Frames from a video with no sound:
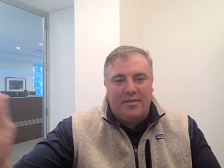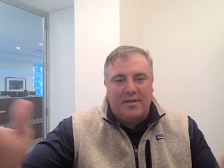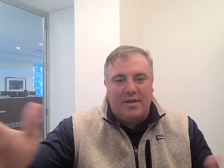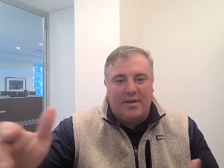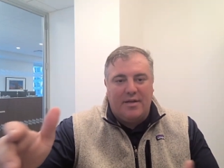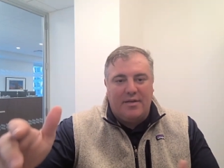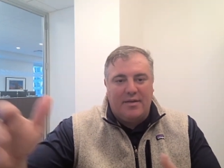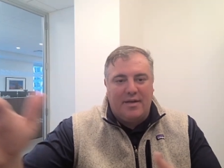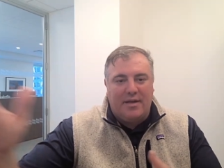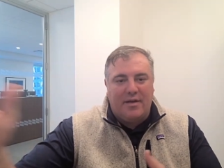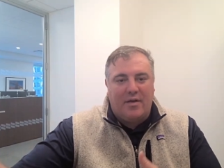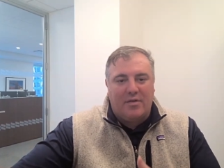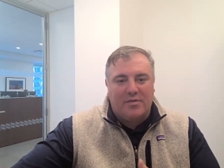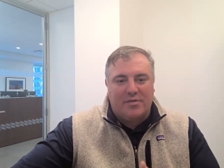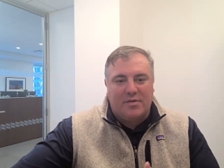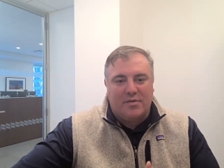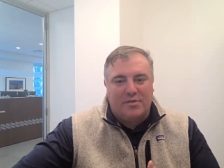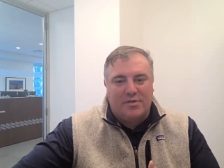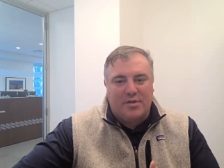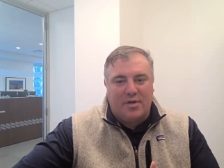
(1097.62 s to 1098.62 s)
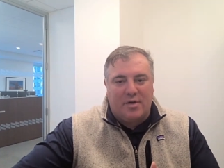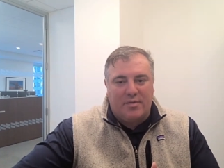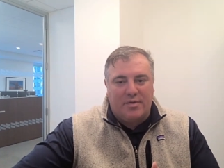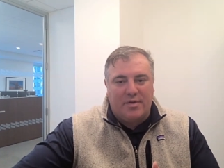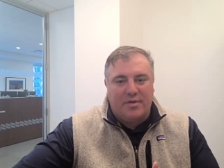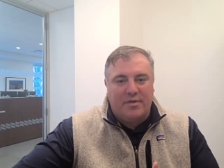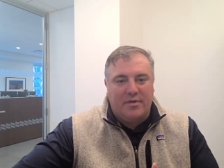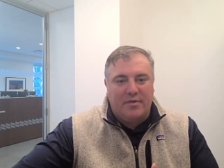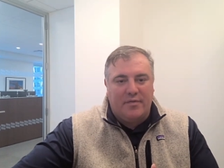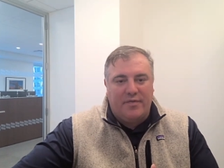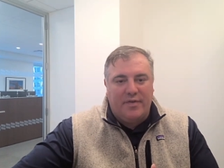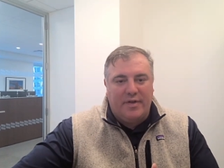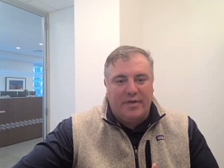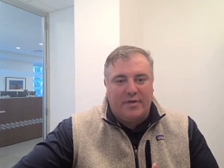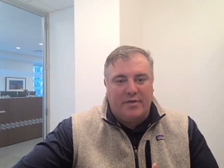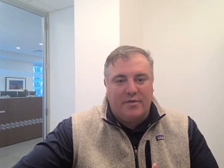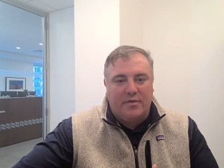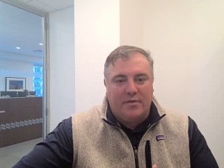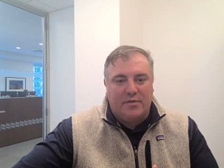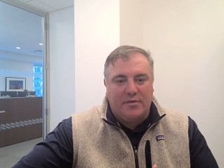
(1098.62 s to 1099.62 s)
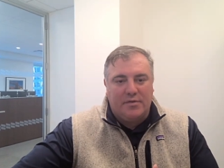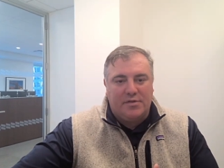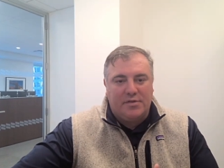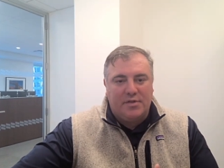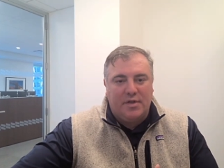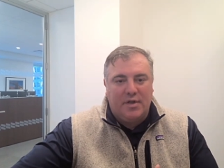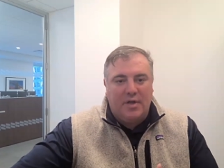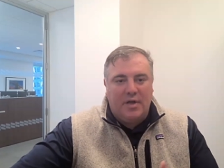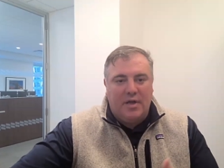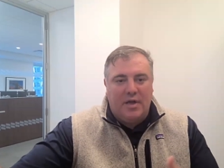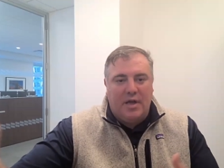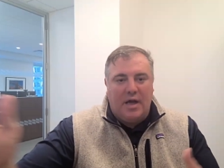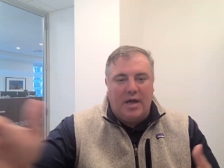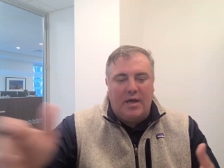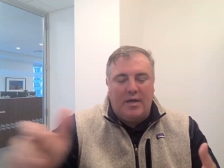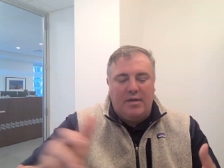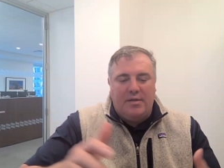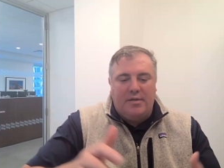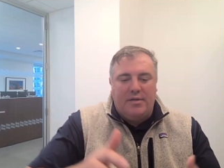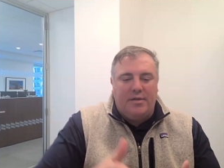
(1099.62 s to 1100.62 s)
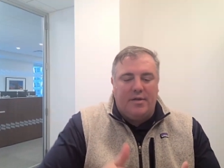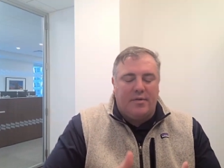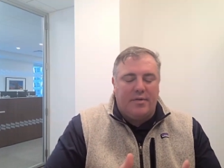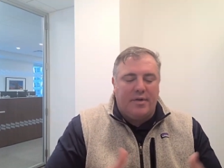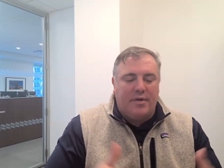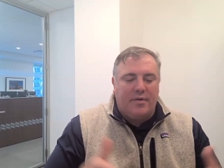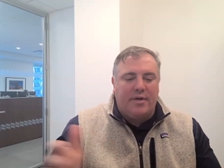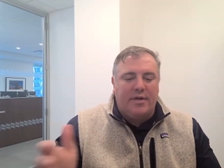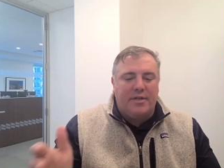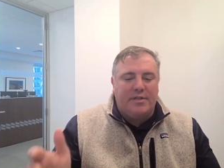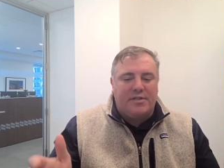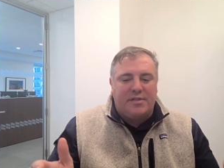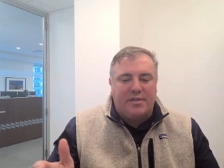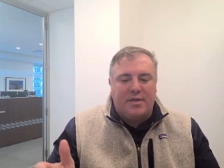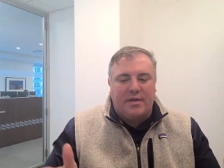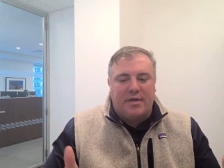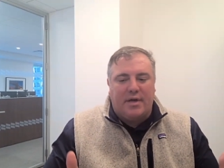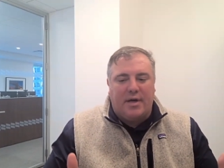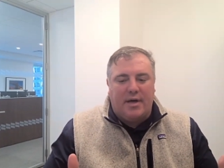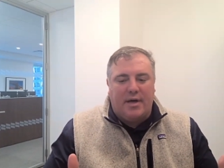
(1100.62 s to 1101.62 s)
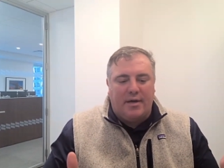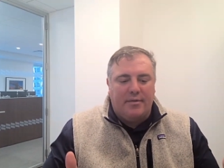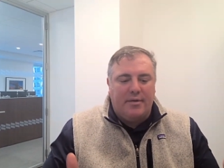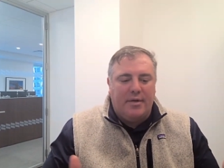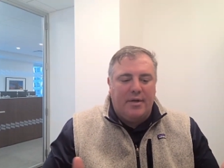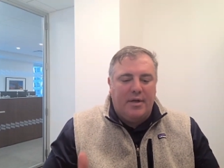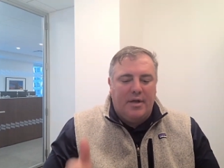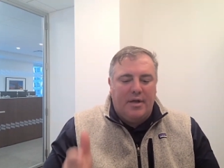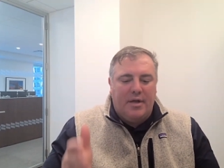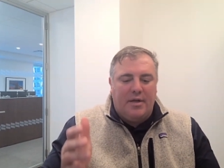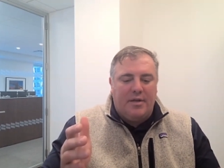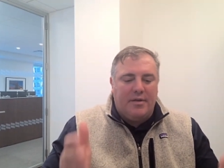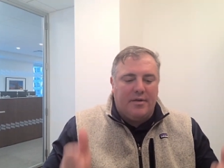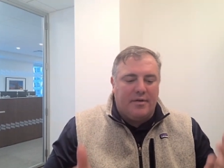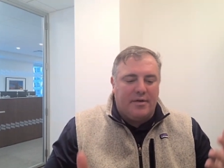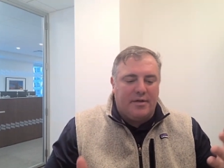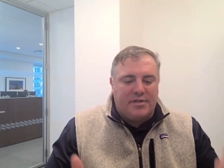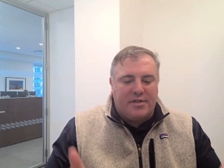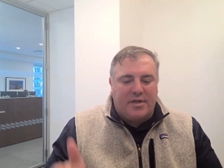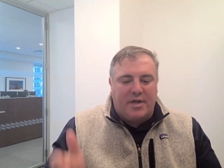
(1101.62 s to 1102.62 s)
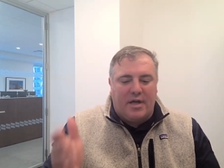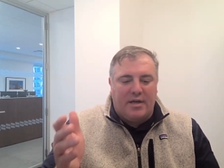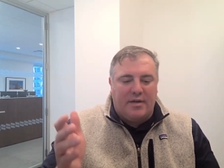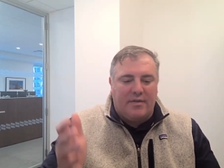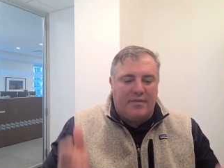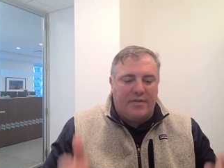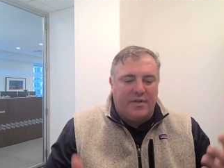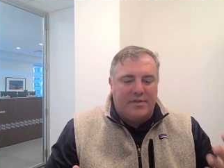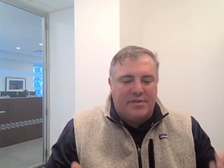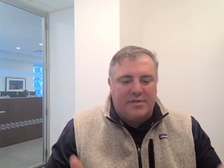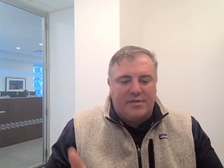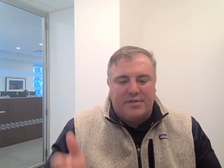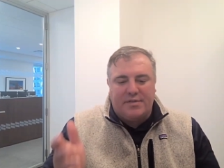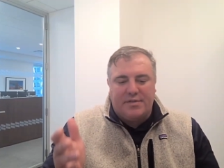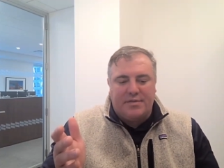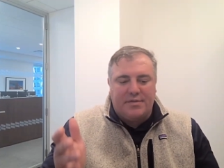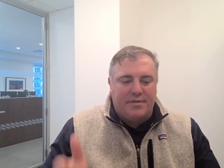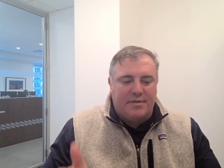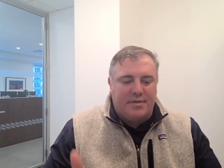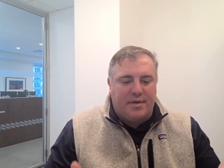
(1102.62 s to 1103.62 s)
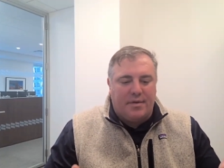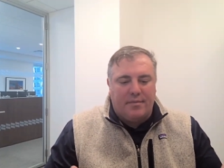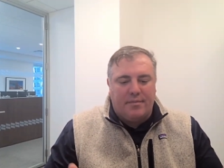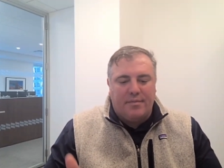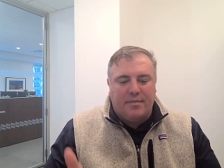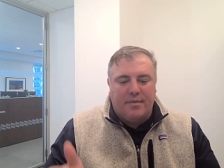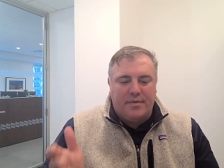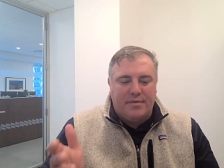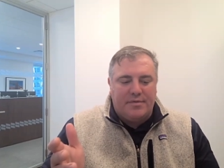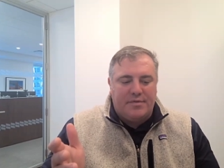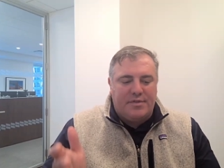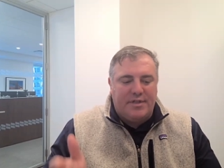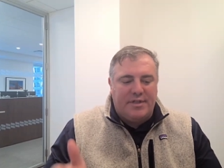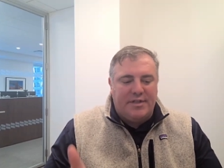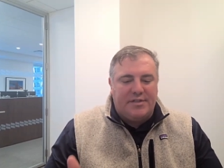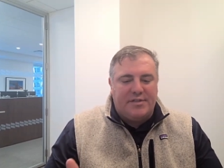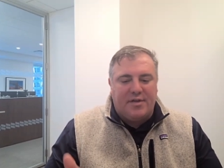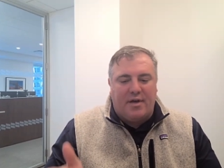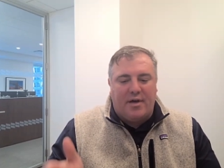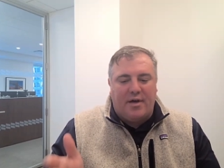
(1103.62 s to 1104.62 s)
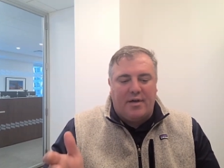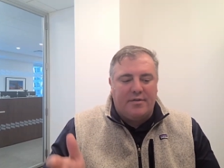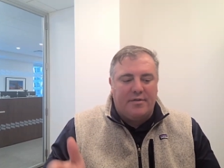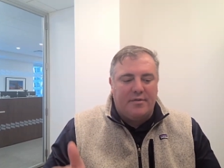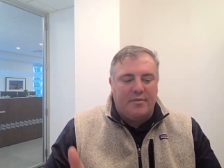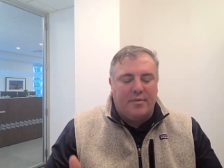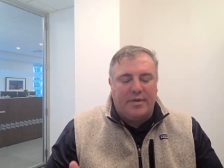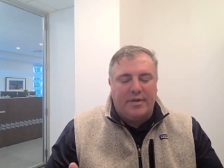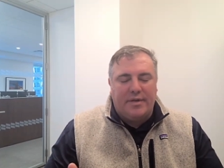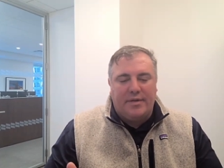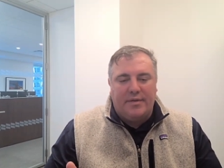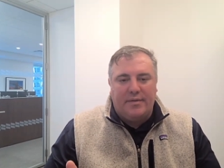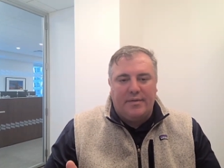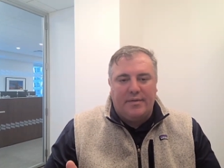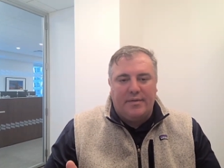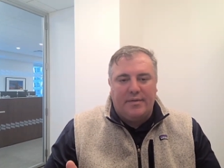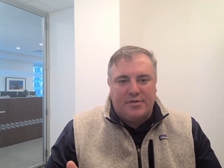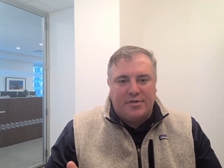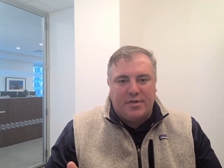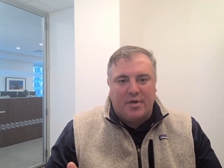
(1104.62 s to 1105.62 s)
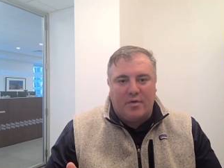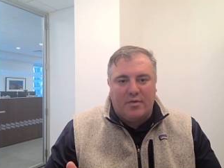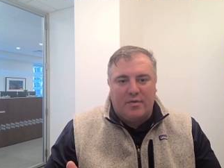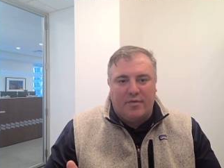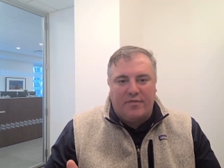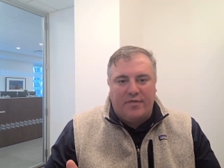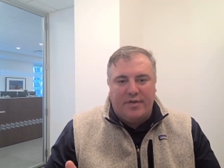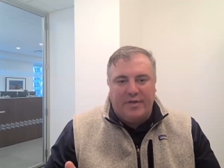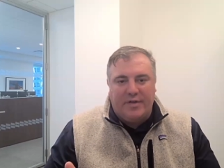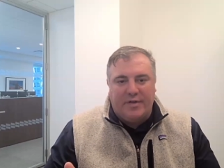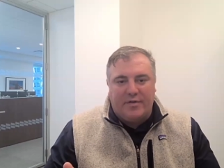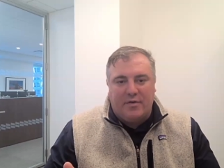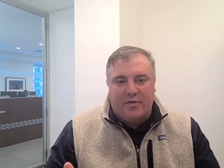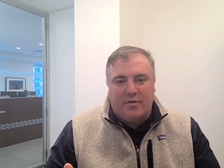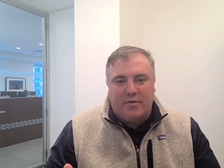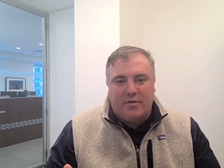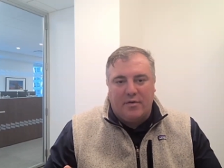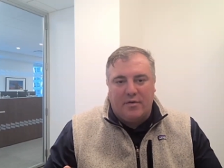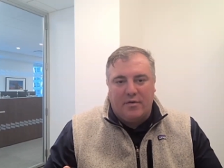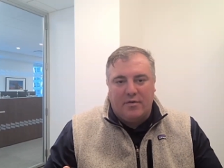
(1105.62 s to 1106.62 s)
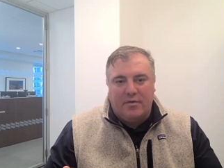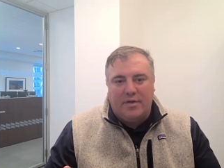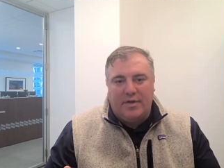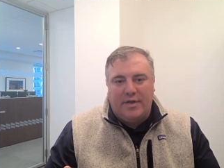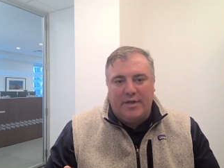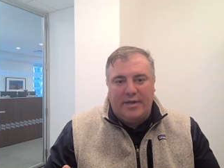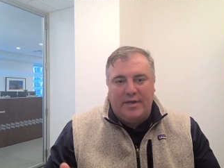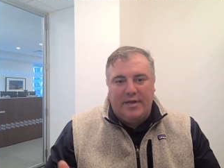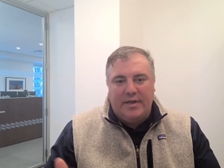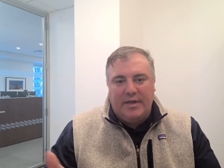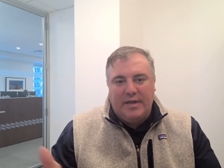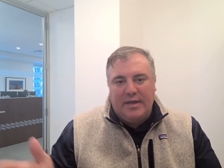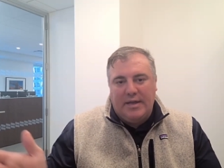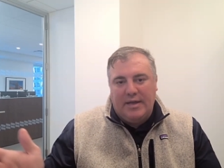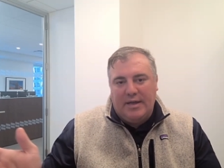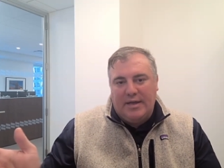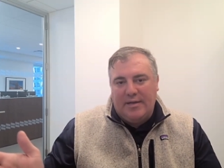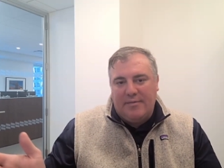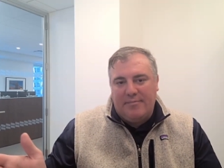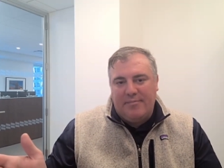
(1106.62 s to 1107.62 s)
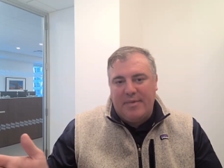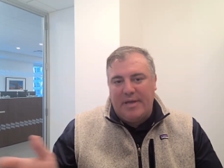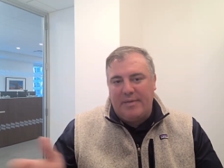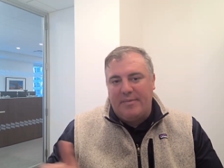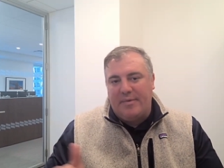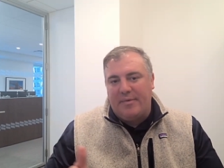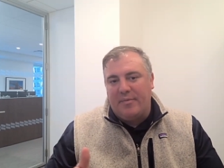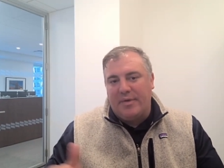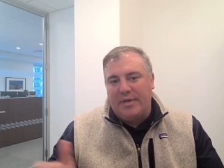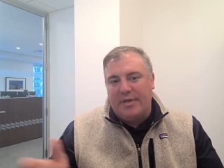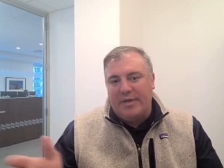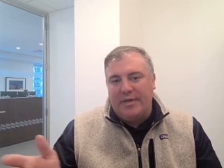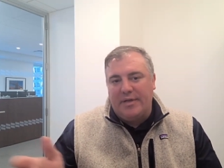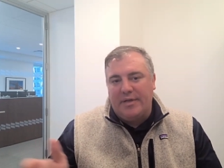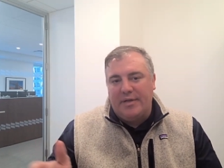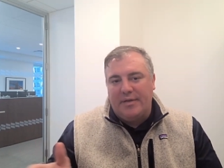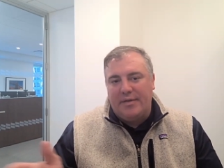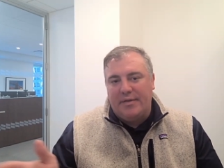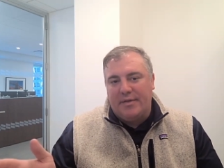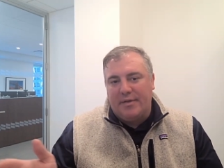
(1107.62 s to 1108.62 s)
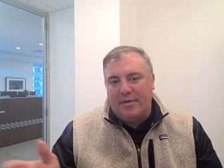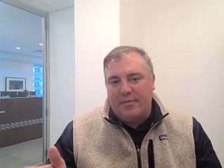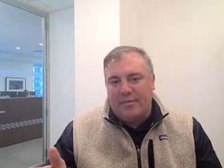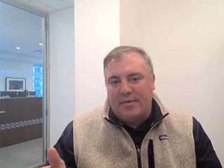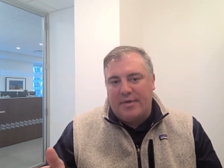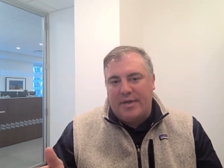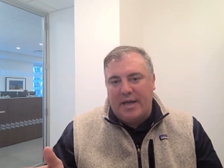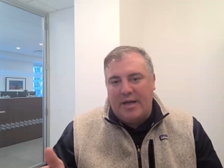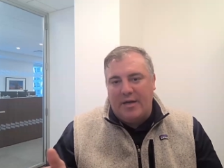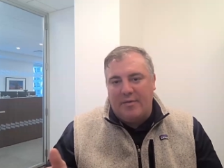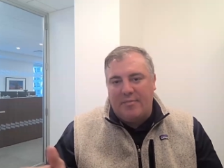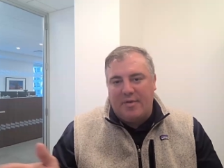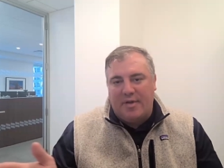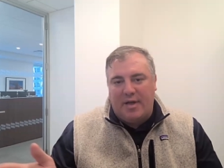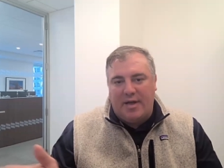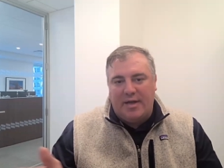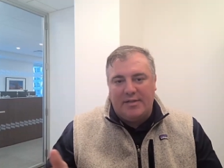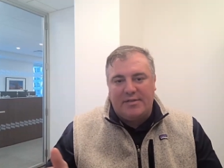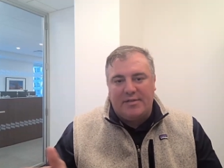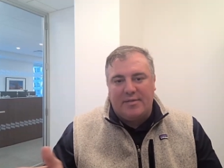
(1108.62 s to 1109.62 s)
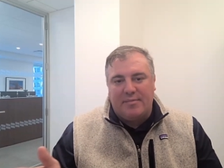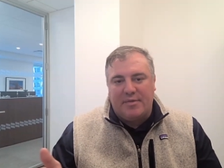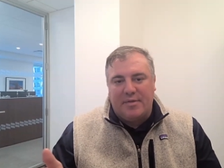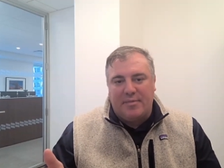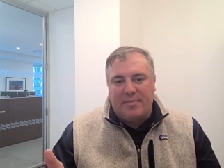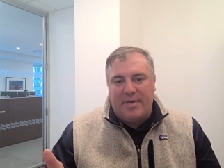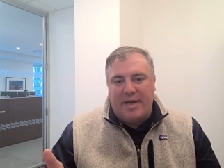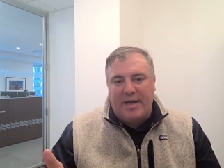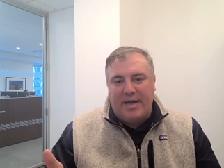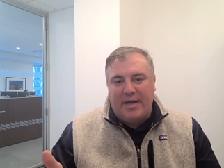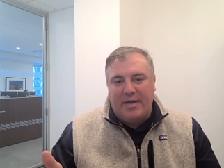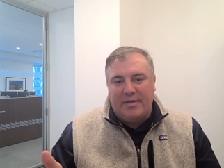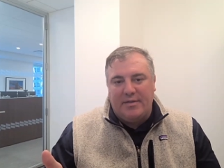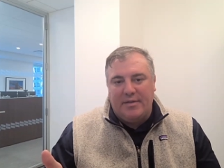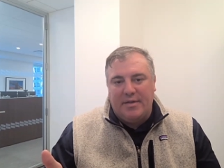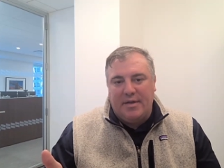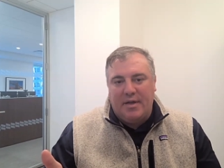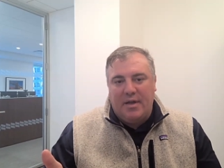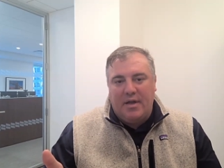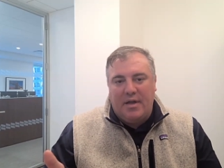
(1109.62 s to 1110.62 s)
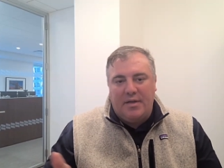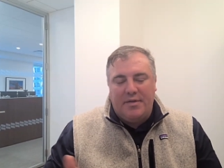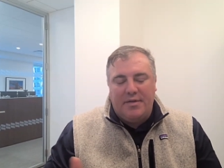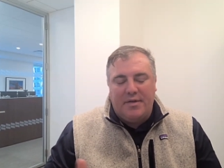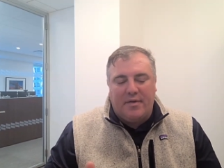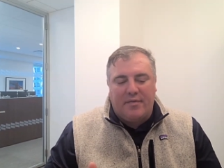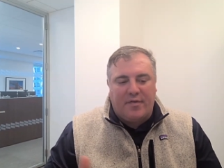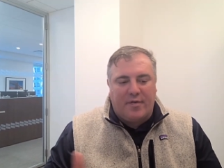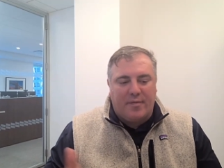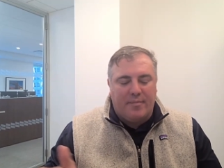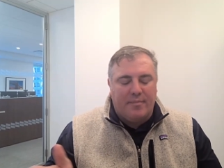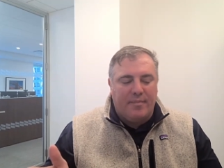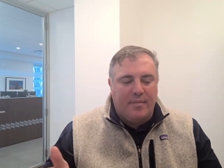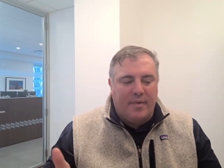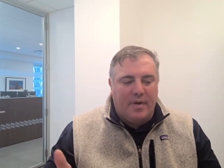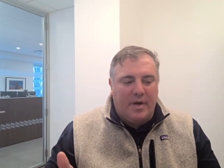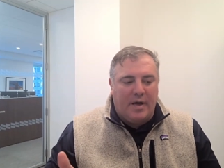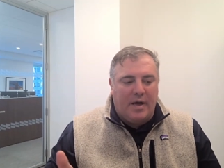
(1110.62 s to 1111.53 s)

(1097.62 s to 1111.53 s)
that they also show the new vehicles. There is kind of this, seesaw. Do we show the vehicle early and maybe we, cannibalize some demand? From